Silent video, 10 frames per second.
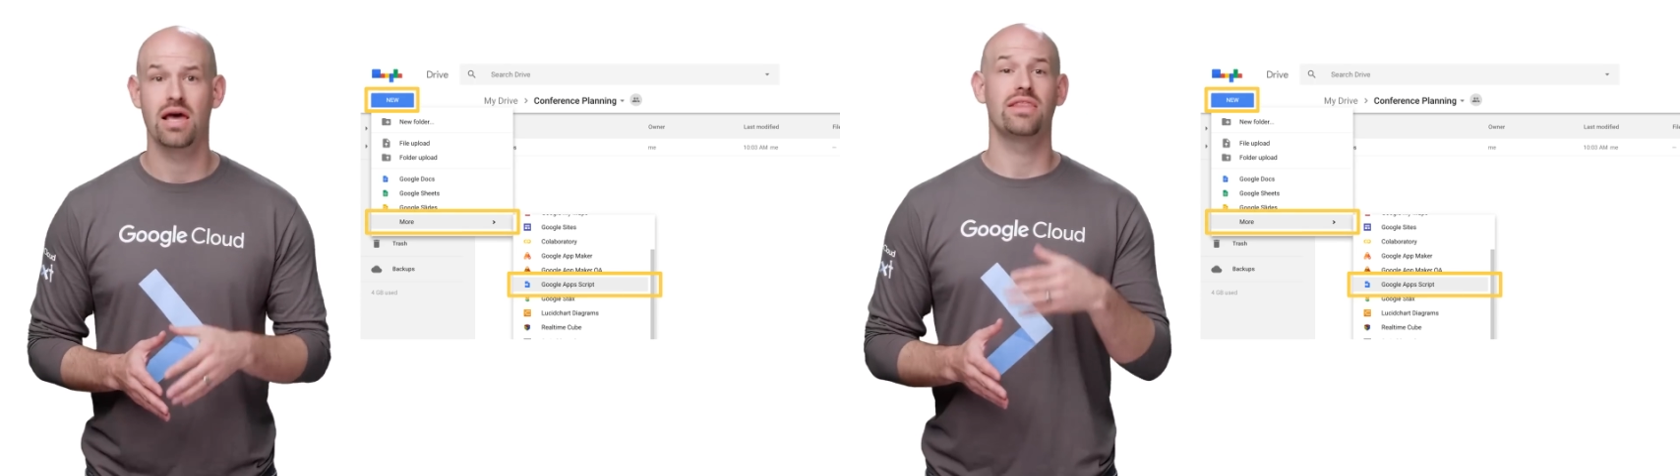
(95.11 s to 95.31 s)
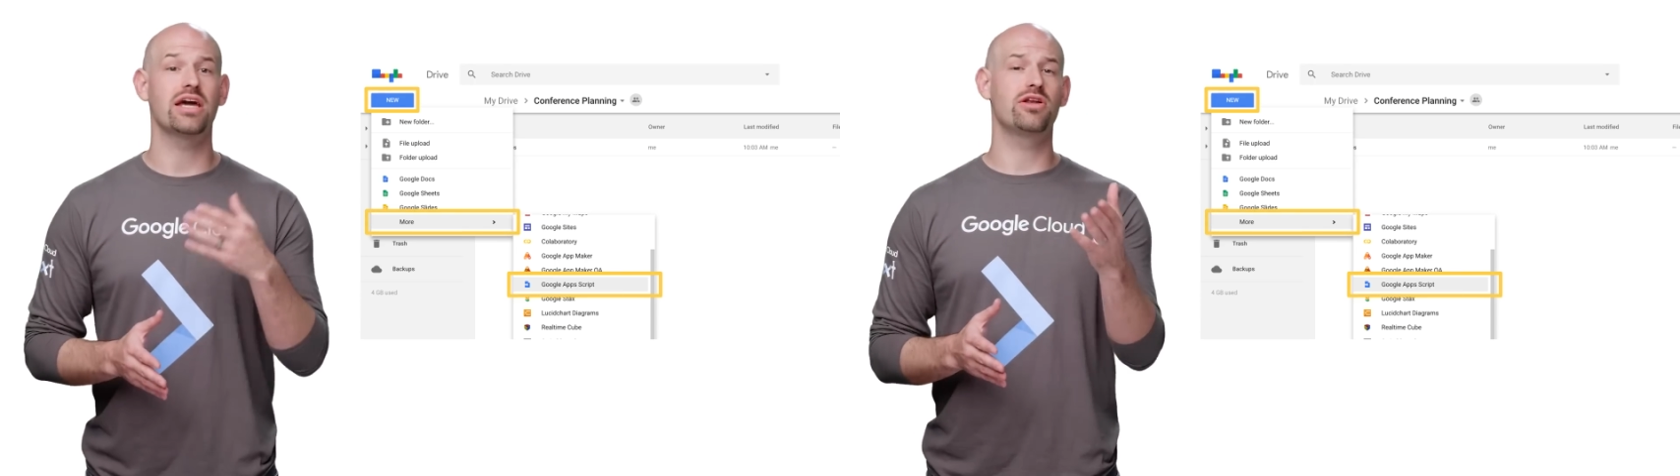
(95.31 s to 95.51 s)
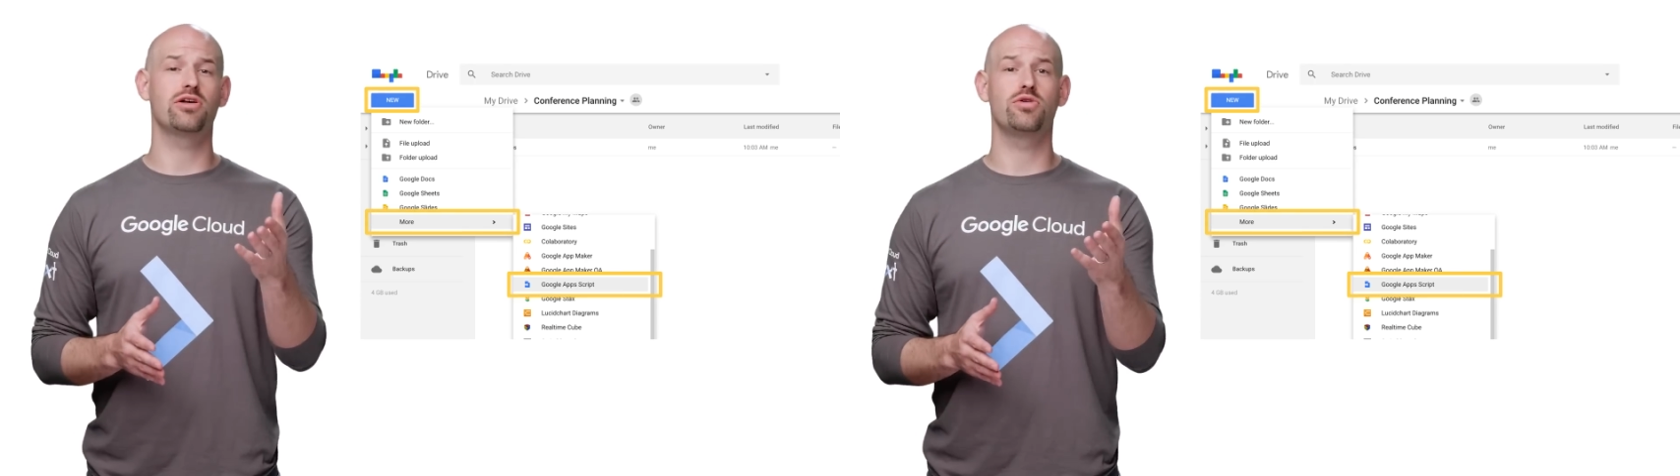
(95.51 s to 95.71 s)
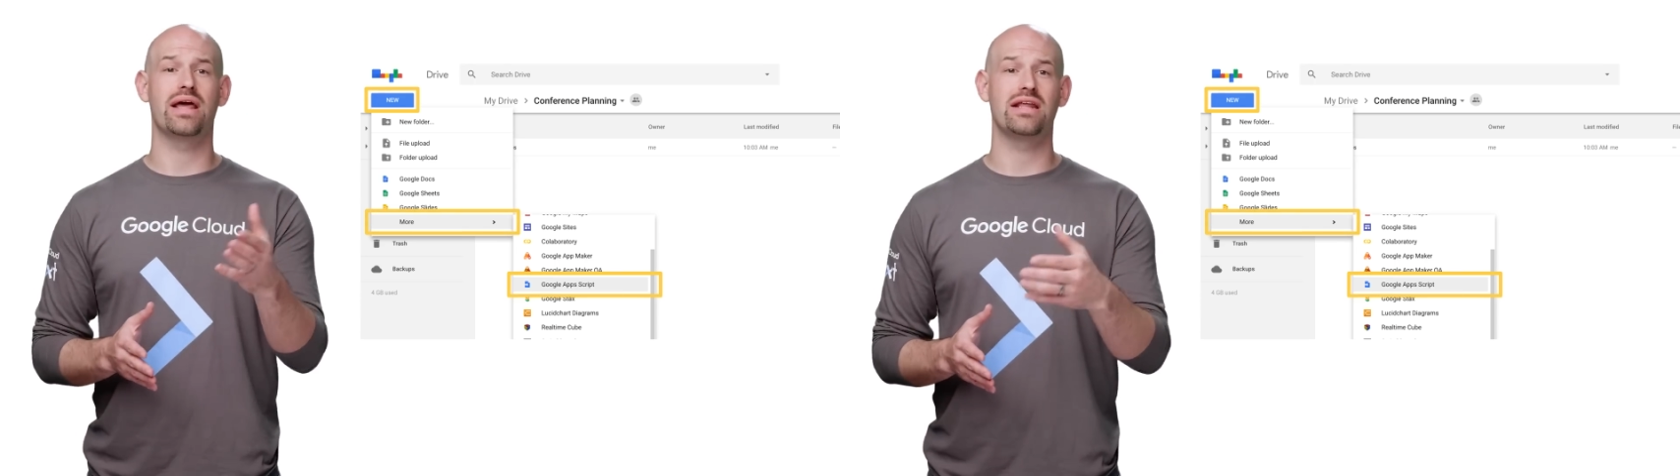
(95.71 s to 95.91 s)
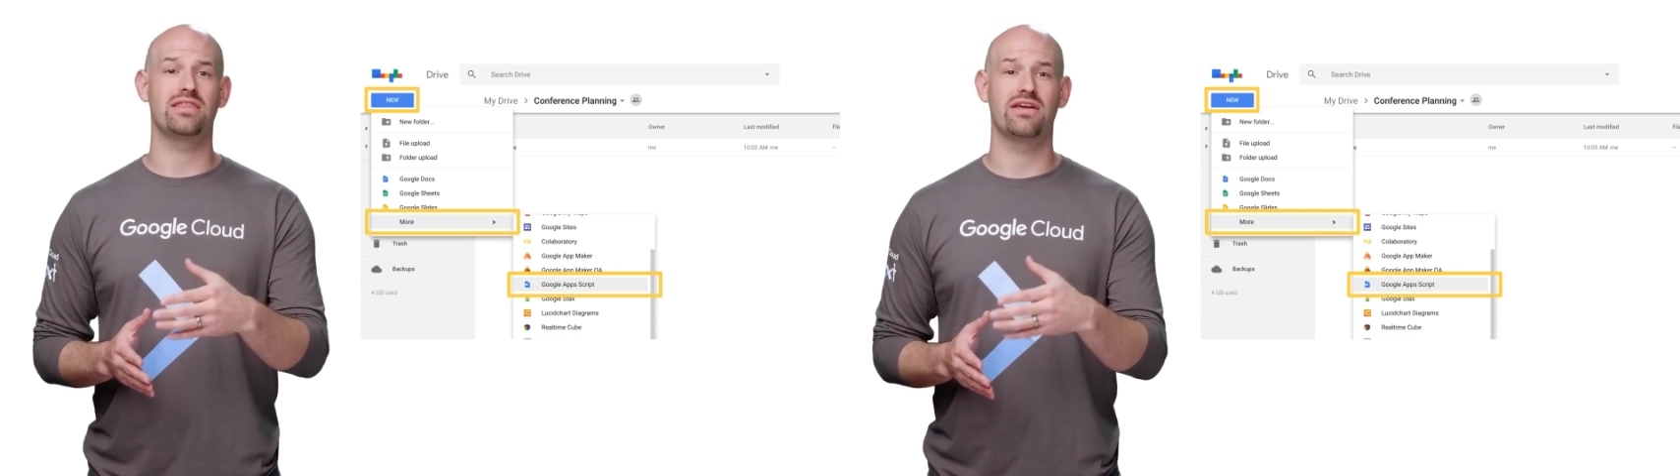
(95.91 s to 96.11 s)
That could include
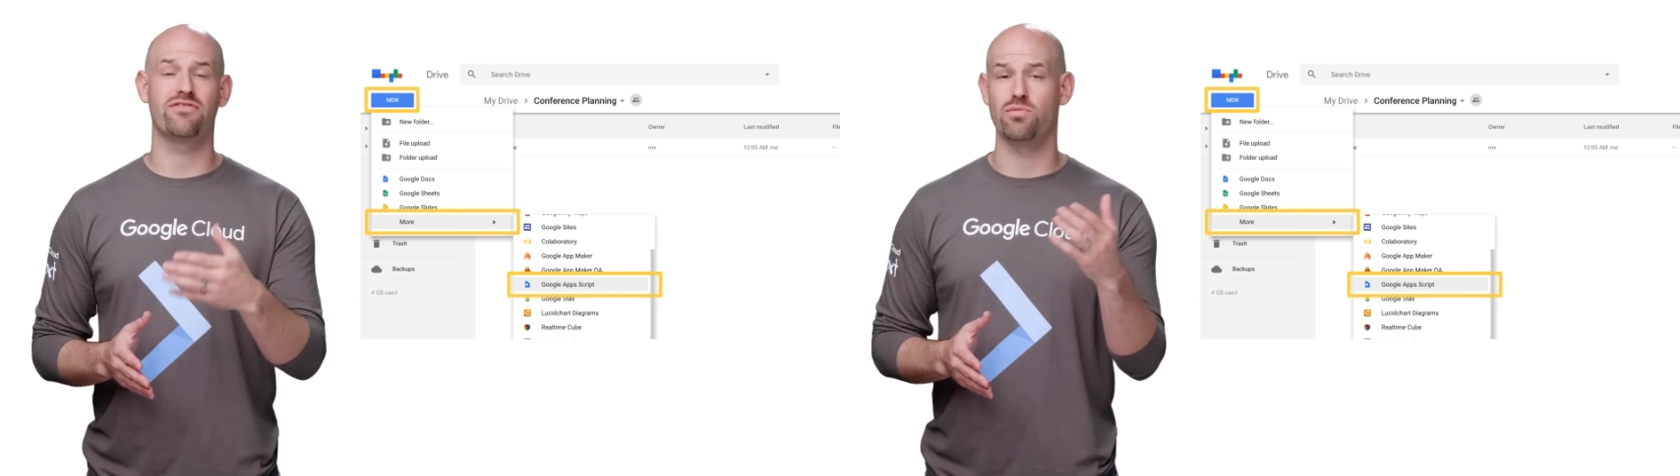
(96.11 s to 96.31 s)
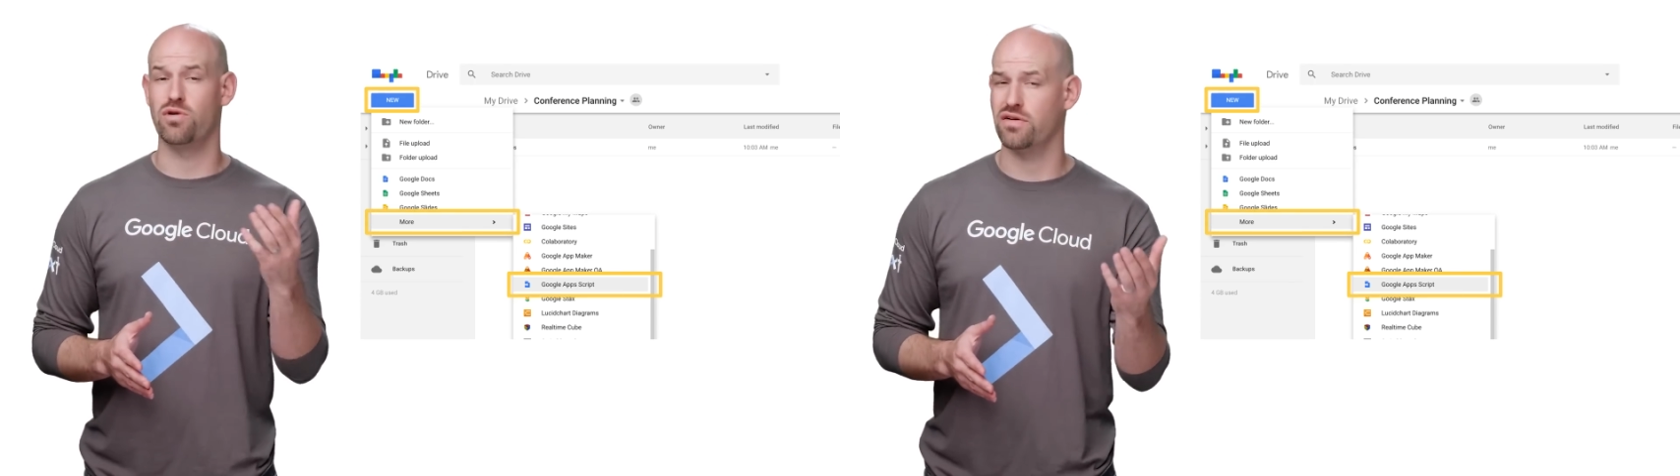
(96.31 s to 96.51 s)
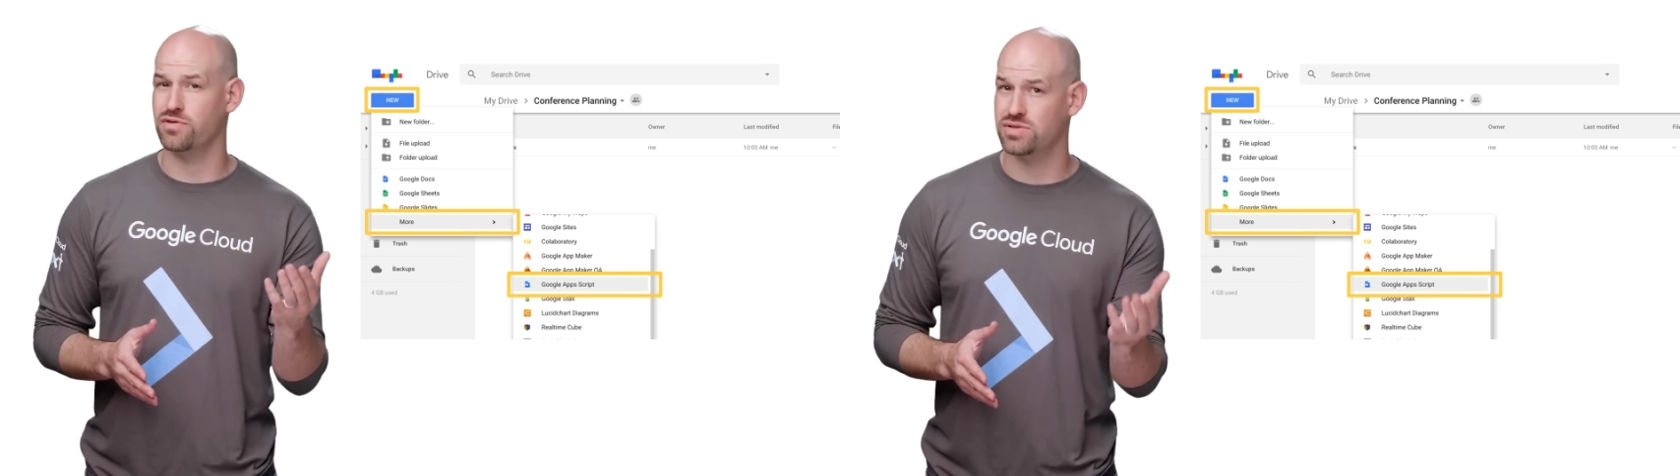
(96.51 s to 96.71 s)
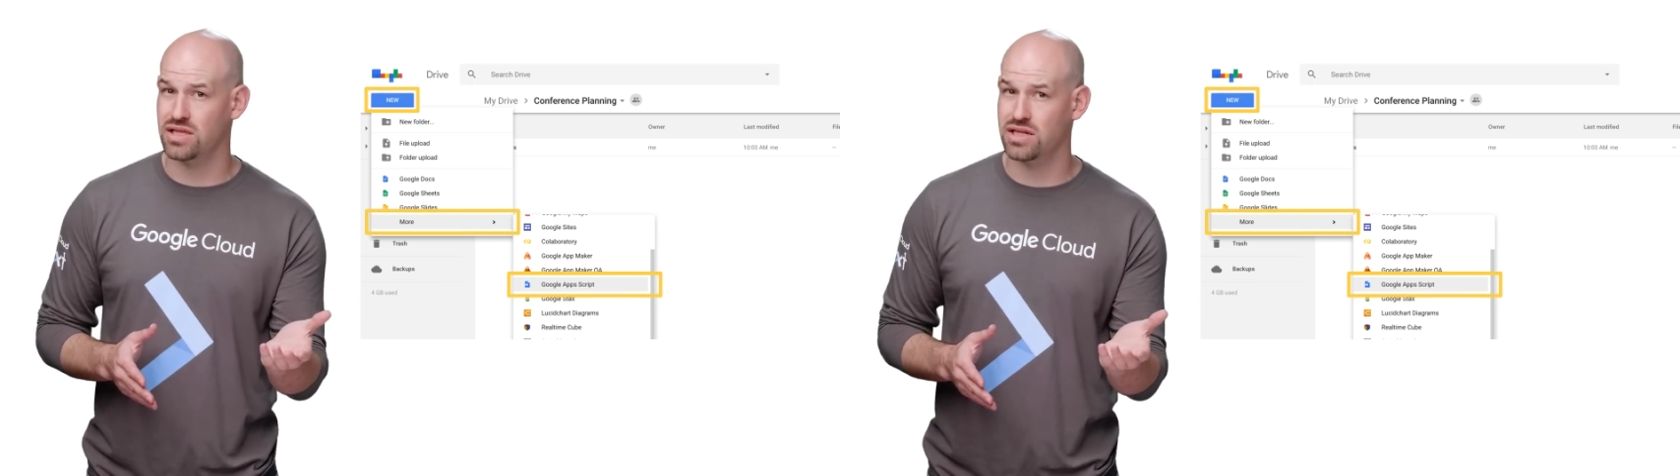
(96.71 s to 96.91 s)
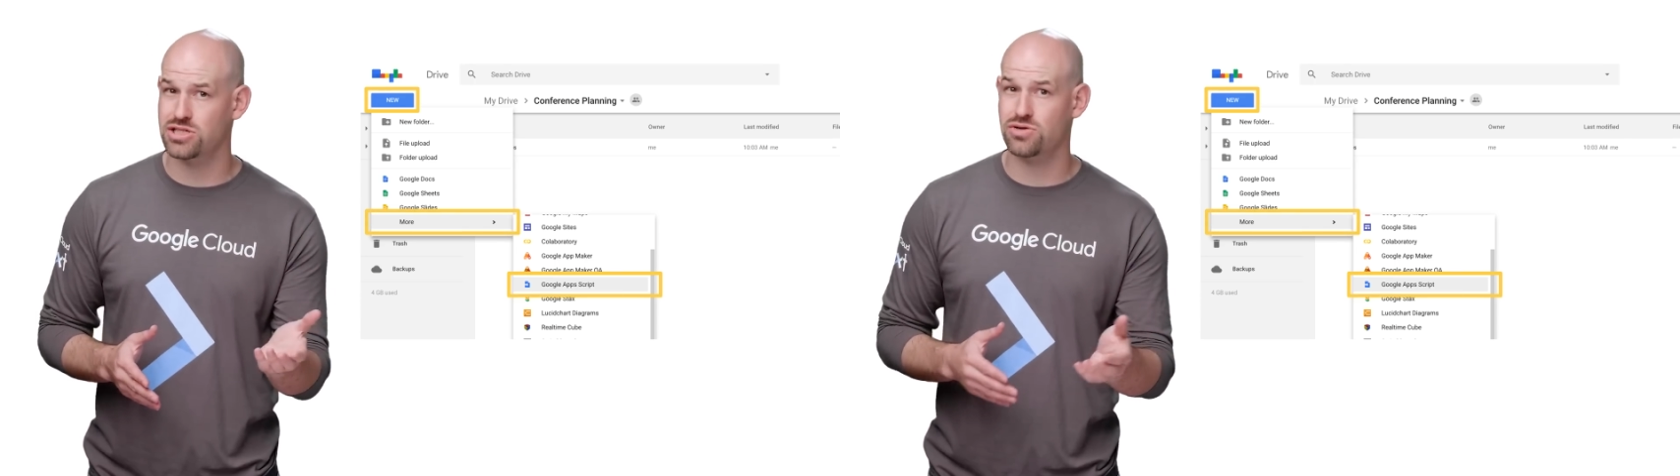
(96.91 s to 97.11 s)
anything from one-off
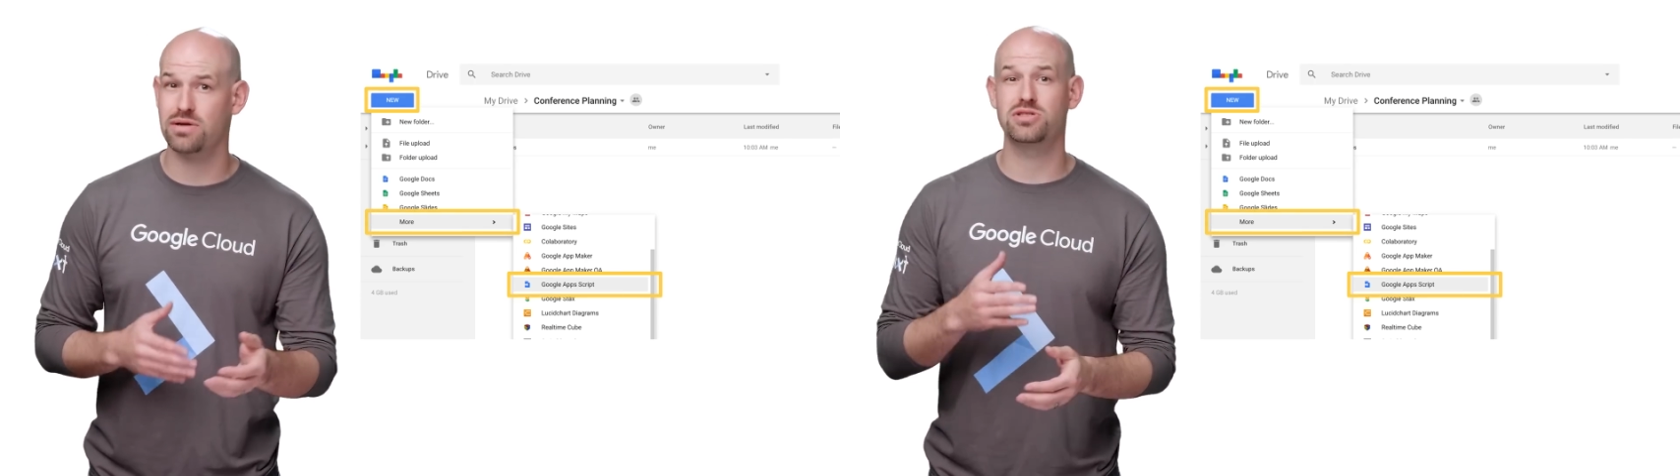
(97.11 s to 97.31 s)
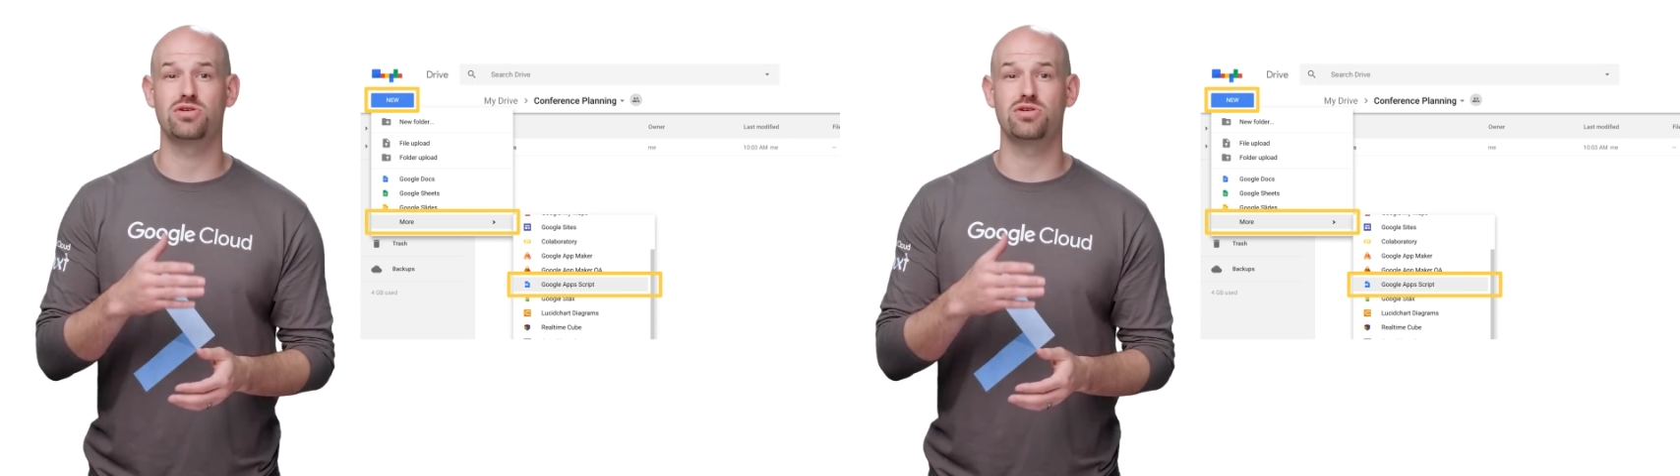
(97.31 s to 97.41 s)
utility scripts